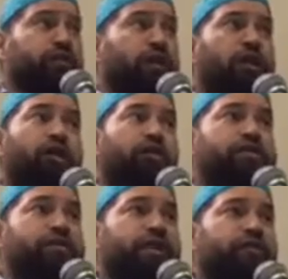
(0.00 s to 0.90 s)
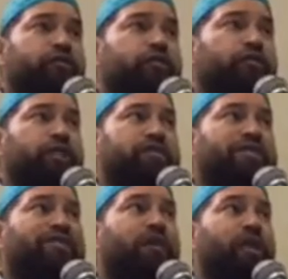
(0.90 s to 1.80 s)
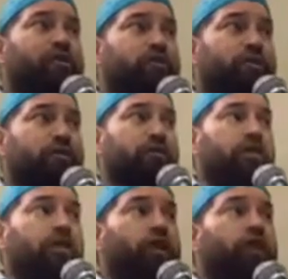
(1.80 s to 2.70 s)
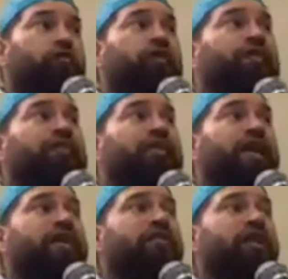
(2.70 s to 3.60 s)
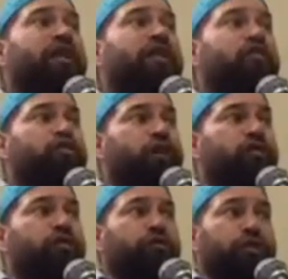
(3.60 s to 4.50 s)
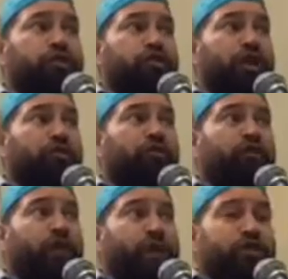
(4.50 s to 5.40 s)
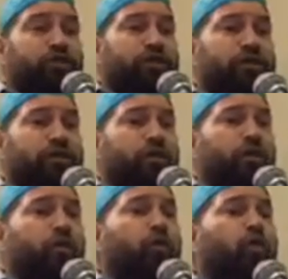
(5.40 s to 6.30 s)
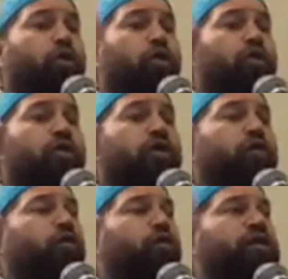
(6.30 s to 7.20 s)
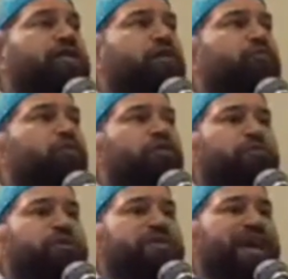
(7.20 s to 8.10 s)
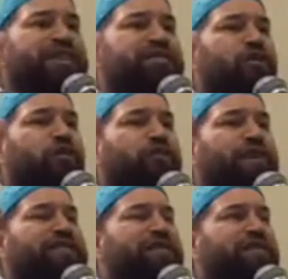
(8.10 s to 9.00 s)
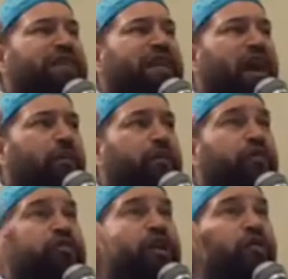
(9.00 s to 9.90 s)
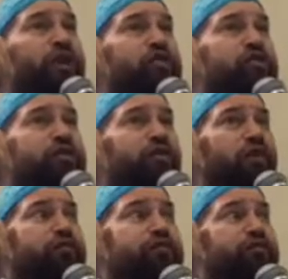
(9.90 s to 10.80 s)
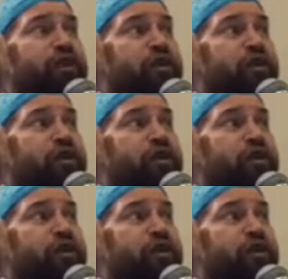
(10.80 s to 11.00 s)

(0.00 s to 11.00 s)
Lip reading: they all said to face the direction. Did they take it in the general direction? Or is it more precise of facing the Kaaba, the direction of,